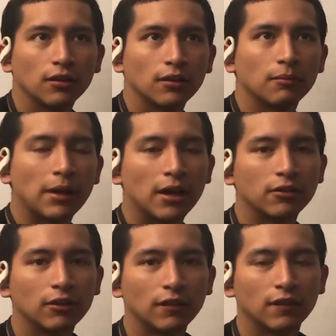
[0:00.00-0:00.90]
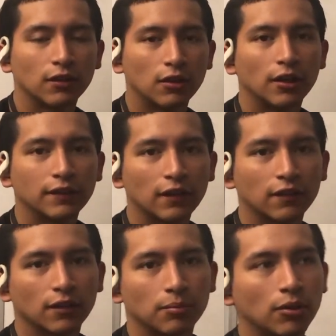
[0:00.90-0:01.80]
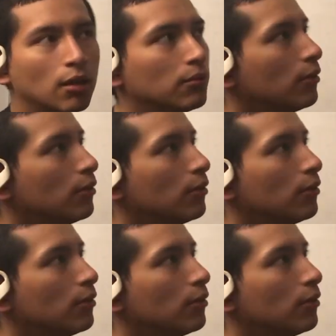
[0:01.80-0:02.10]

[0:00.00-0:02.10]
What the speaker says: the boundaries and the context of the problem.